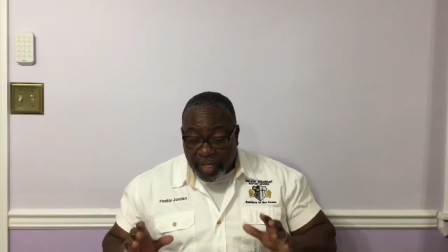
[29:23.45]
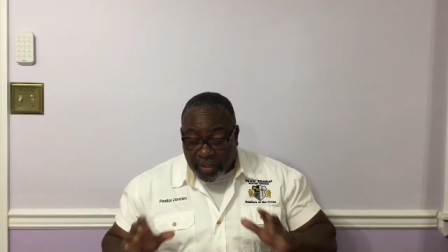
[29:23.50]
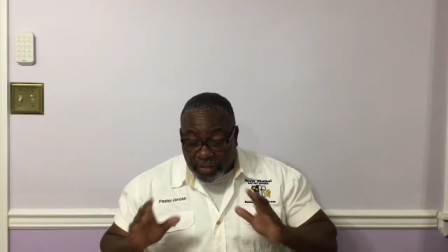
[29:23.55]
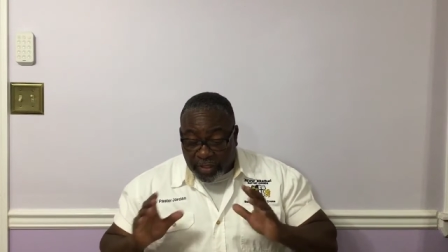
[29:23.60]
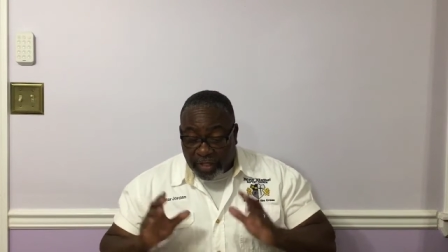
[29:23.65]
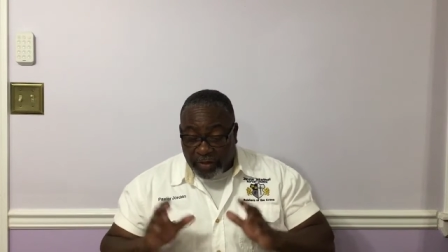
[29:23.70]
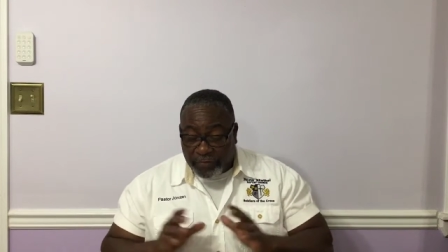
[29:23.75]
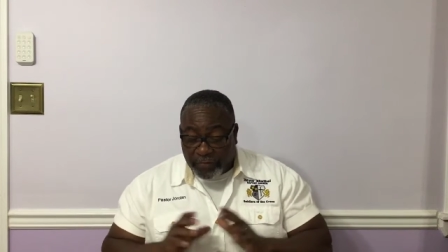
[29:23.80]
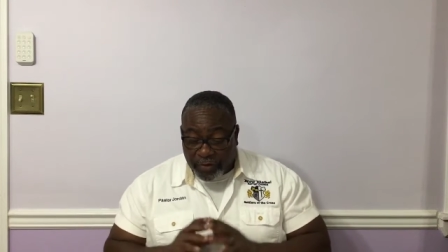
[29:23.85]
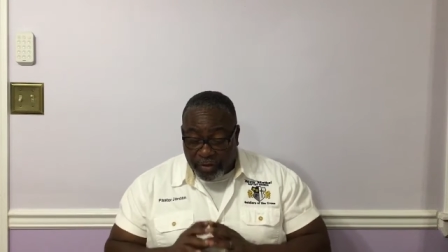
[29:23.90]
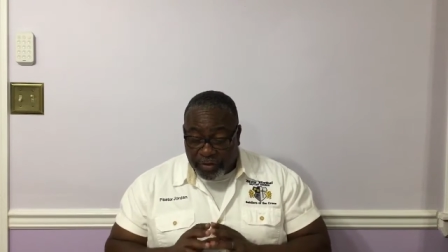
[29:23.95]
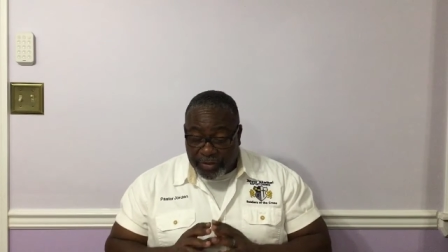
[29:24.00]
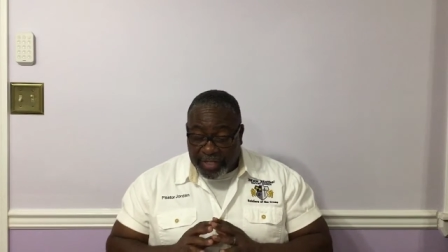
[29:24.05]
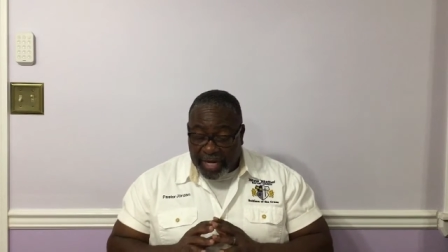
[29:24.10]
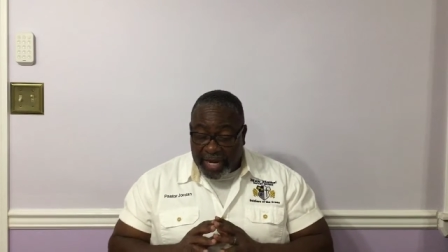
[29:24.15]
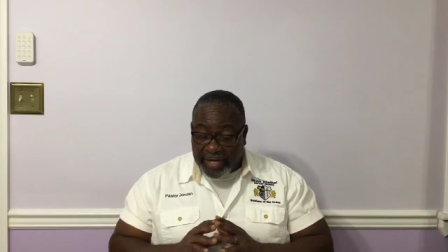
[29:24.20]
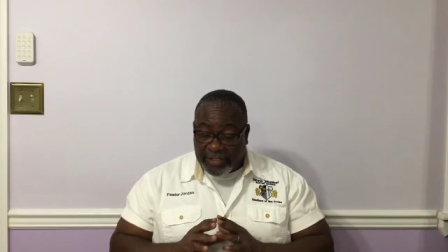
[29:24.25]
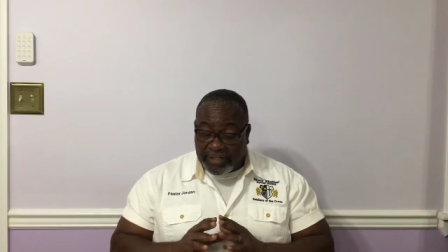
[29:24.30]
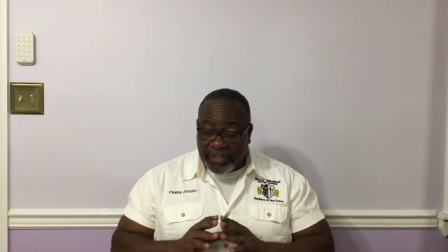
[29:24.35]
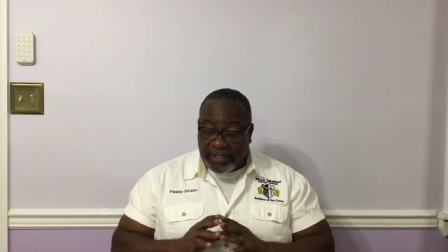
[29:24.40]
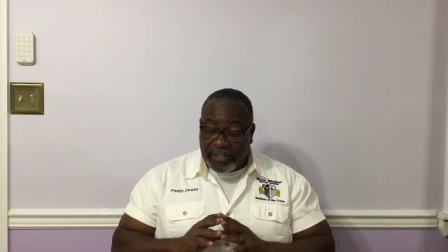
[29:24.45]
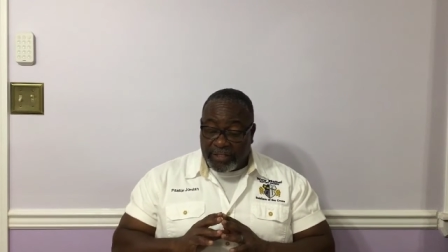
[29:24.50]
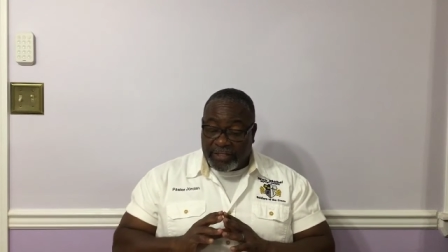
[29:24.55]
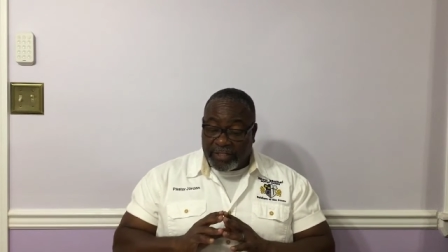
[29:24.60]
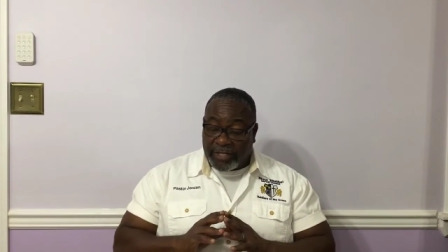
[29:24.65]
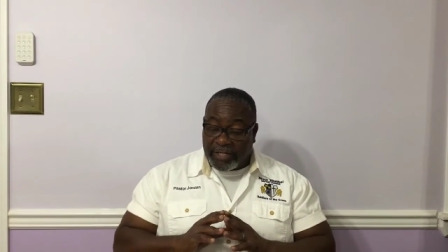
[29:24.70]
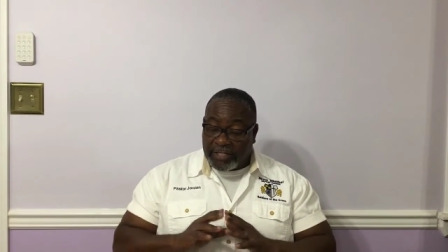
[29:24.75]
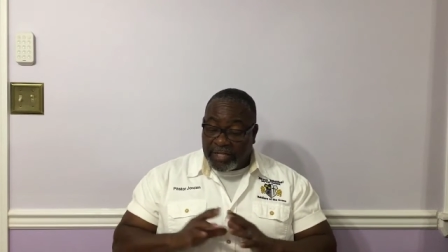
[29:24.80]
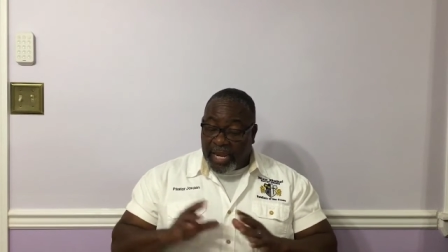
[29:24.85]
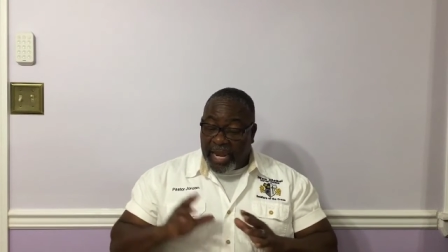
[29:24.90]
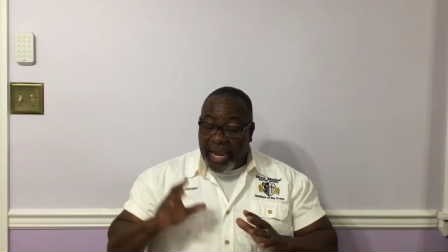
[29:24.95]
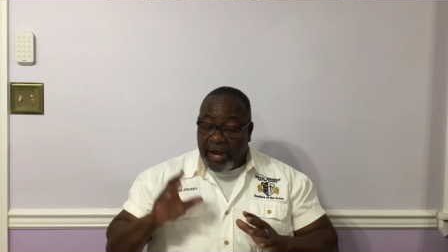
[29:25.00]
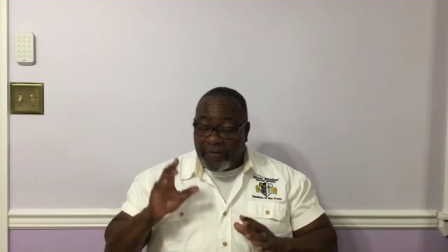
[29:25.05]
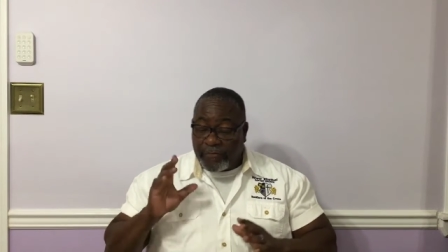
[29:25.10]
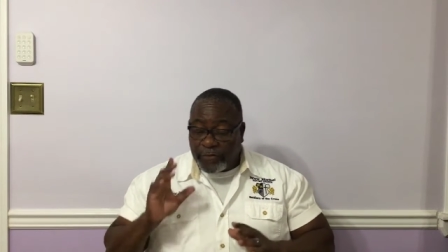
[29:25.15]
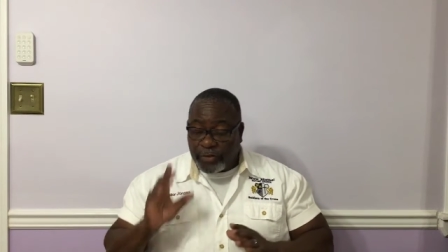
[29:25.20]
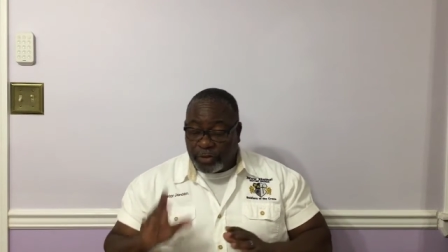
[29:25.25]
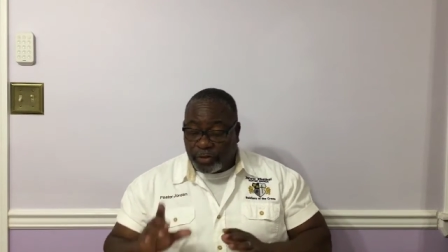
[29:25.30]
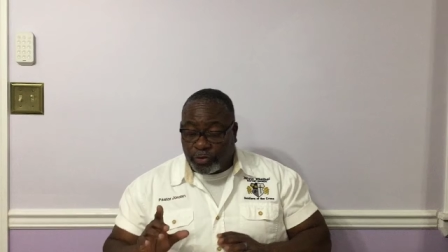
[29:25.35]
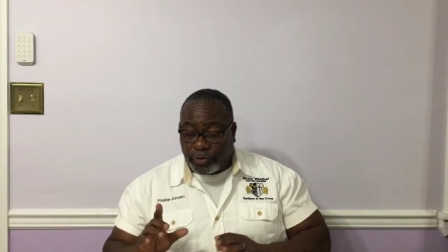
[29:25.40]
Then verse 19 says,
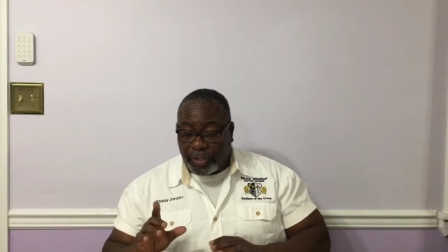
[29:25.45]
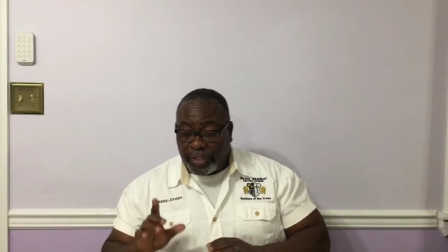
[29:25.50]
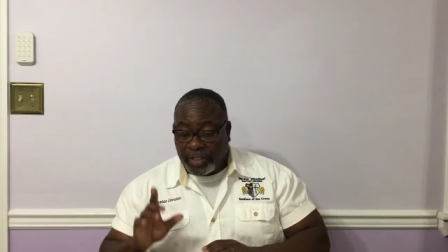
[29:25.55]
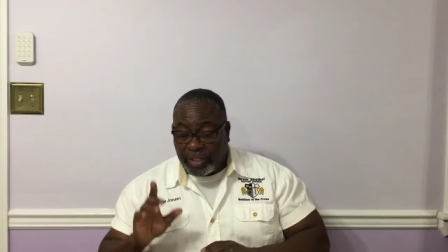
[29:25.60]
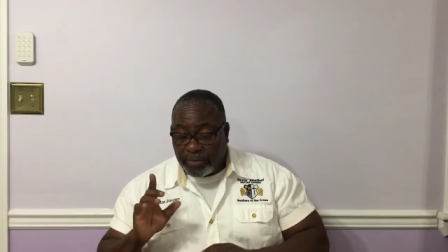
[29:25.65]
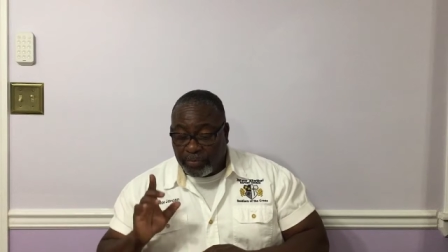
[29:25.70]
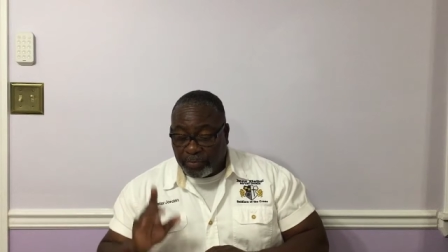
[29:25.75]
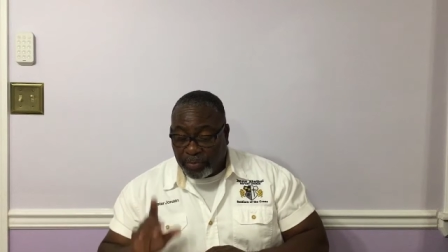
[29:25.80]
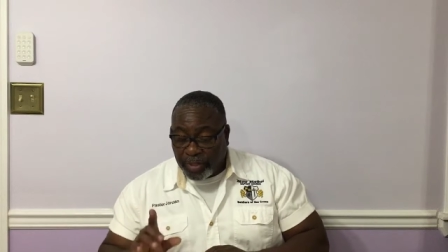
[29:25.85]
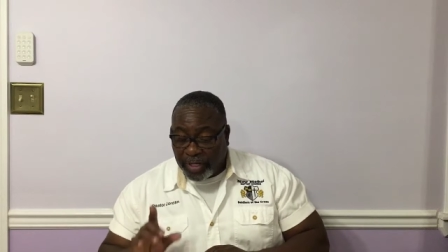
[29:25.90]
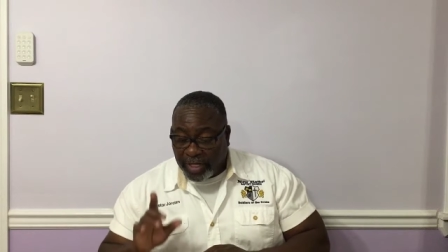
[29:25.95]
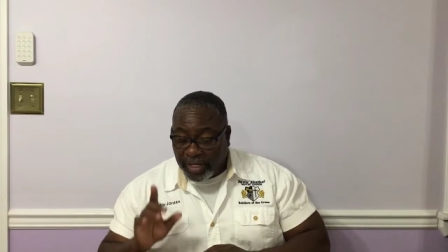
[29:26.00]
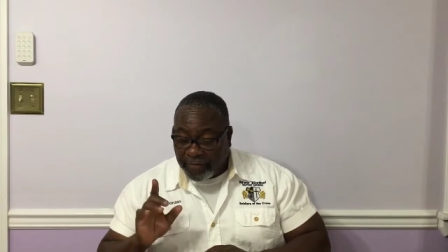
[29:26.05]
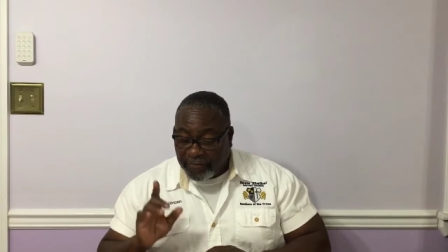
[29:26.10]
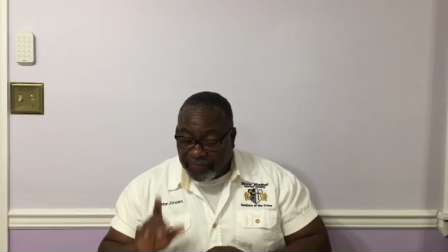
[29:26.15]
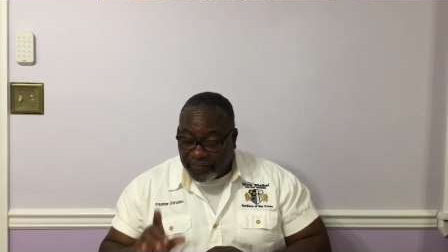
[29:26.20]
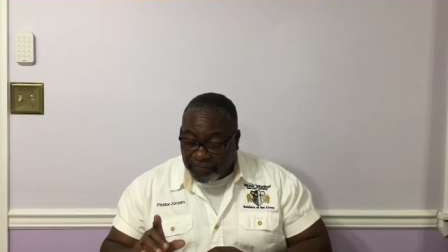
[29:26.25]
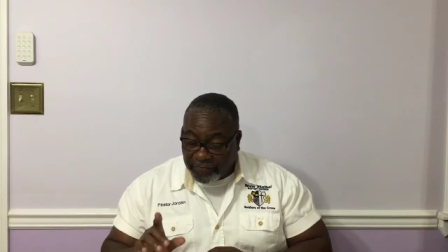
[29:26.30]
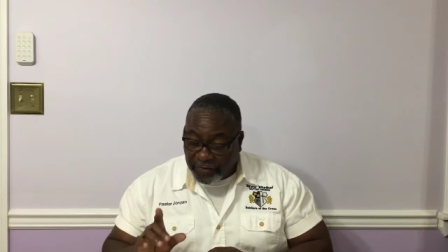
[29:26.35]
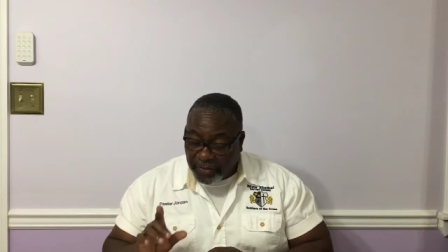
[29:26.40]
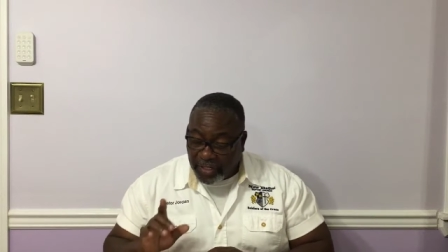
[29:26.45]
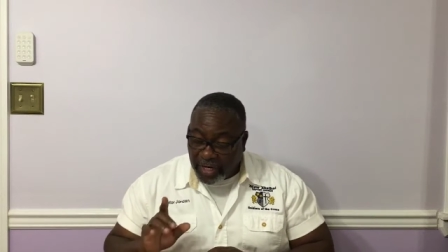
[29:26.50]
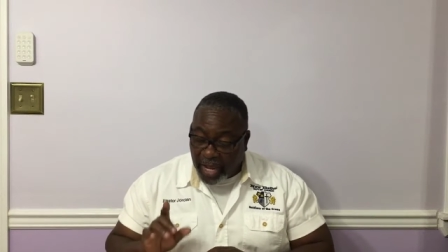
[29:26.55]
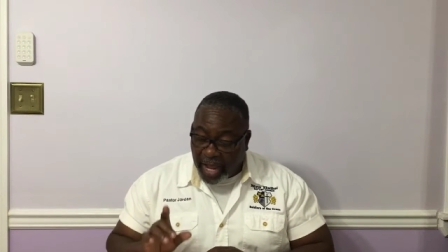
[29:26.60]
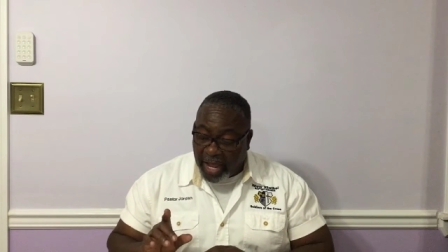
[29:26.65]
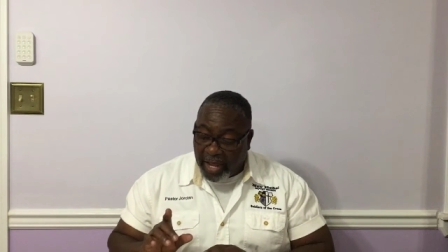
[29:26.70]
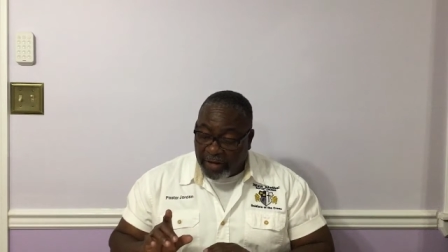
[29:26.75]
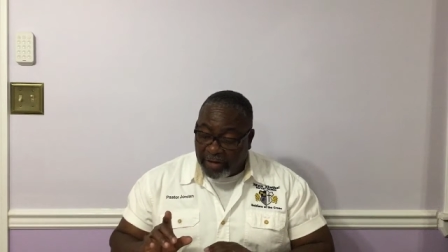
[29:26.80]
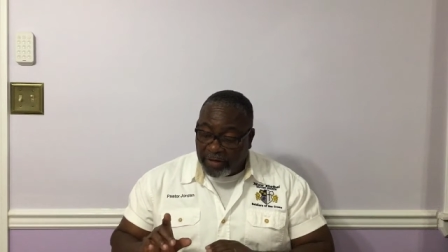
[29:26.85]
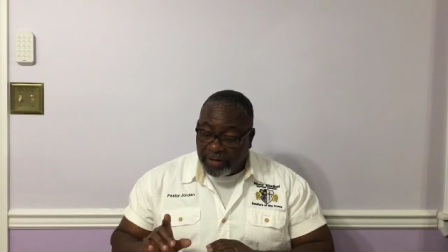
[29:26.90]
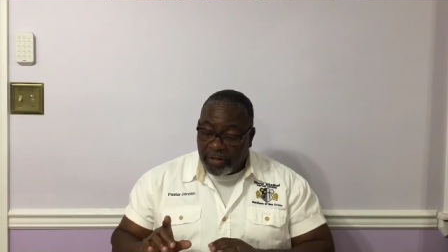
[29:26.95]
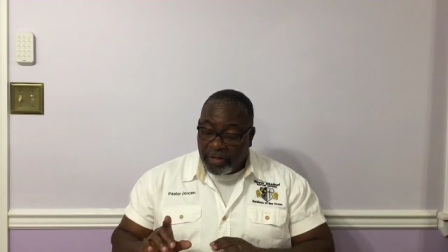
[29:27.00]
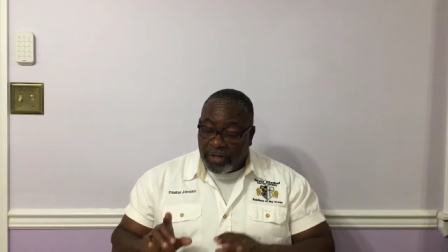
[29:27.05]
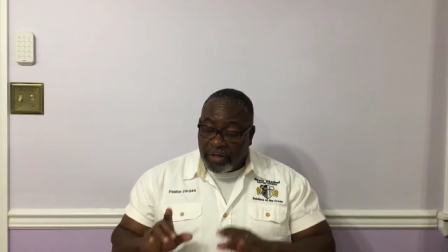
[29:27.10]
Every tree that bringeth not